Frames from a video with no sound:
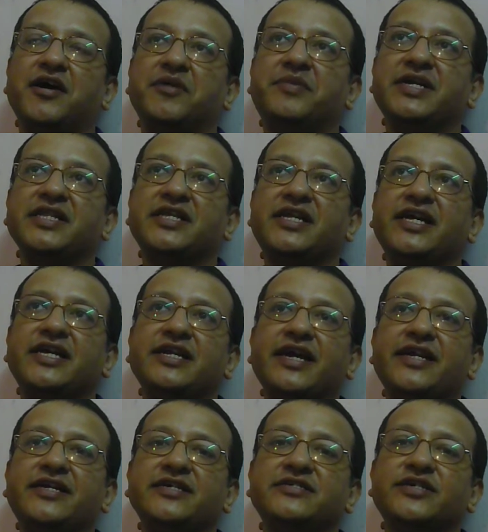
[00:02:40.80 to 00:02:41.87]
But in the late
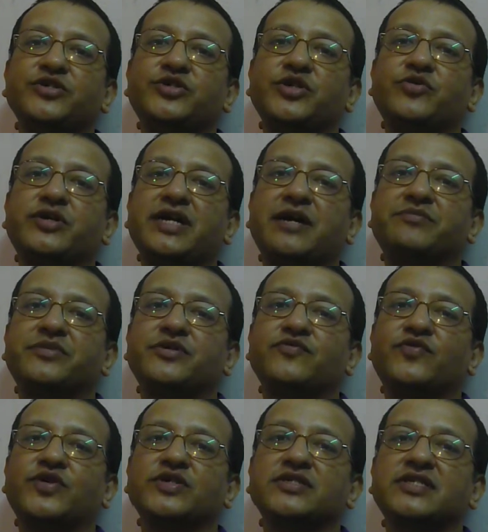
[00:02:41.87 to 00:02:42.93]
19th century, what
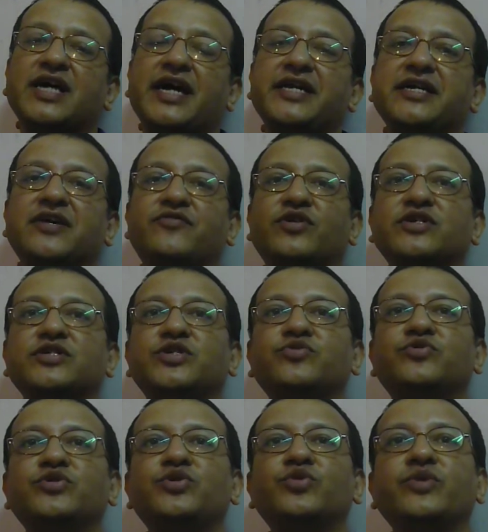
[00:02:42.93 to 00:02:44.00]
happened was, the idea was
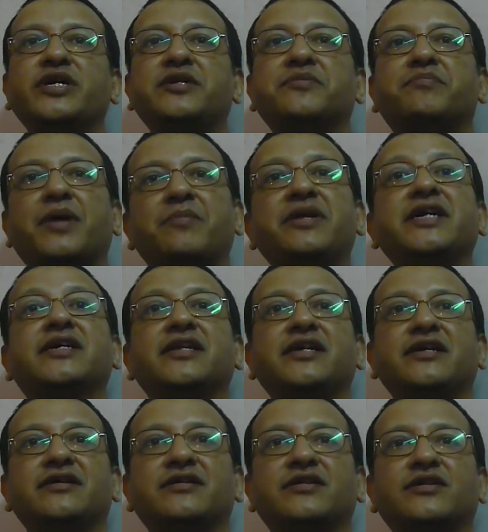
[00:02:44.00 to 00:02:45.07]
we would do it
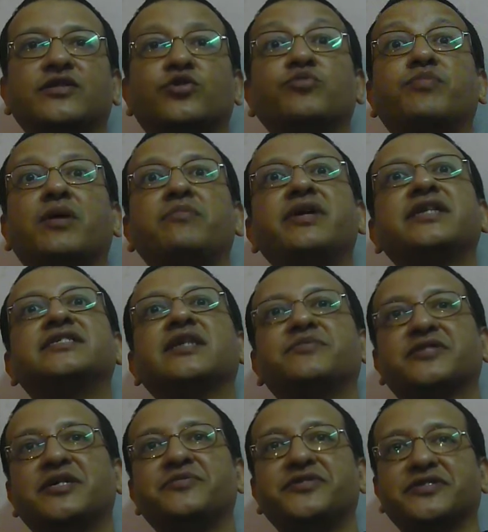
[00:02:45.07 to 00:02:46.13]
publicly through public
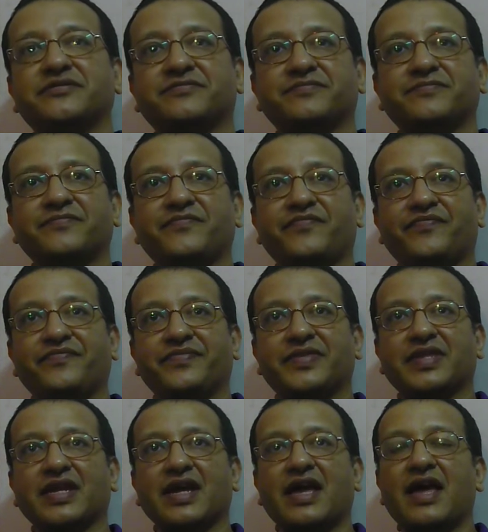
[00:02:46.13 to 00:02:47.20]
subscription,
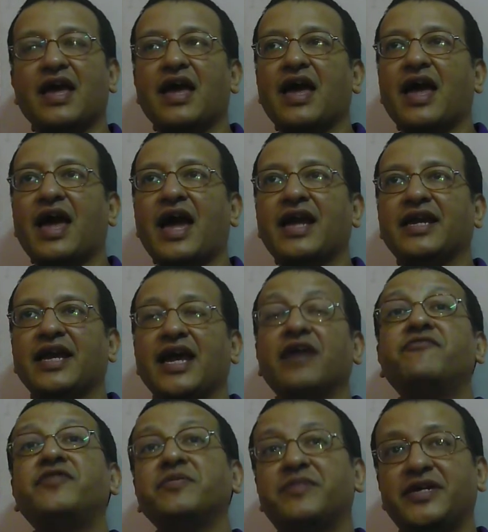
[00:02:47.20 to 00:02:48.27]
and
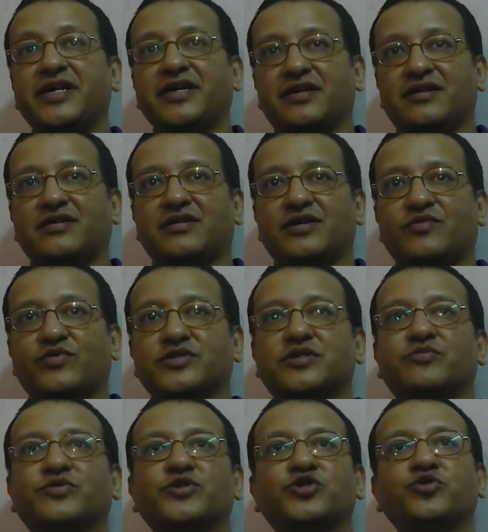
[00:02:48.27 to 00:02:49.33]
everybody was
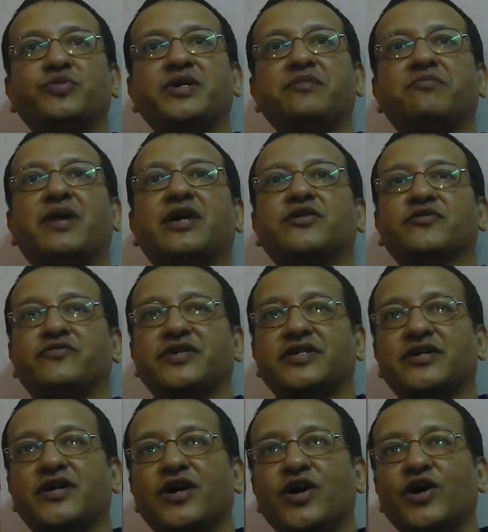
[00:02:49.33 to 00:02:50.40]
supposed to be part of it.
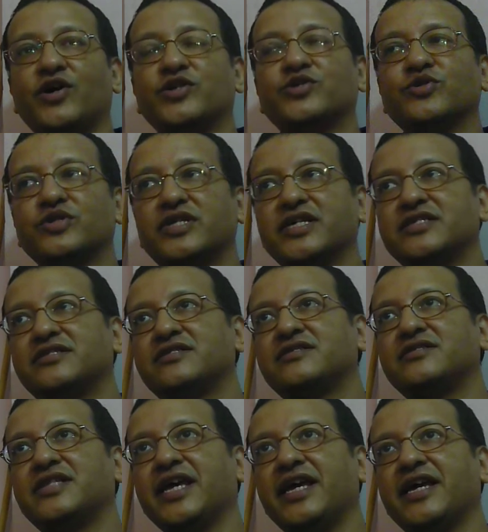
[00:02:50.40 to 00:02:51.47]
So this
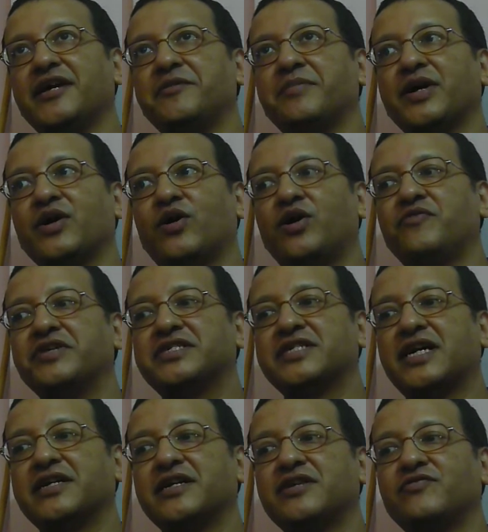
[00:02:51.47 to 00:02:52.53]
thing in Bengal we
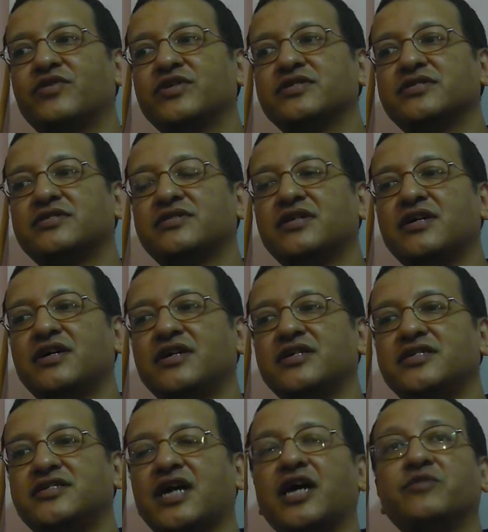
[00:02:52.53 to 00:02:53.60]
started was
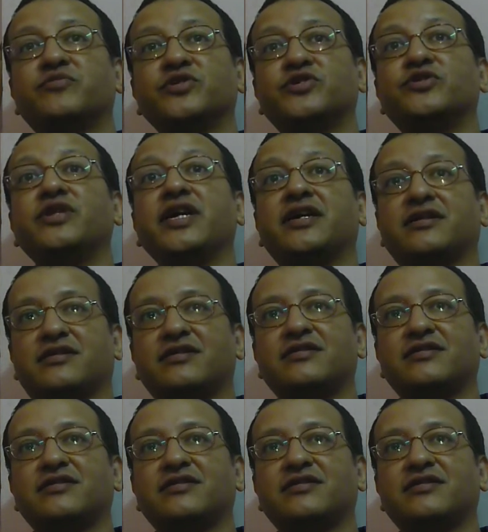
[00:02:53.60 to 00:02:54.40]
Sarvajanik,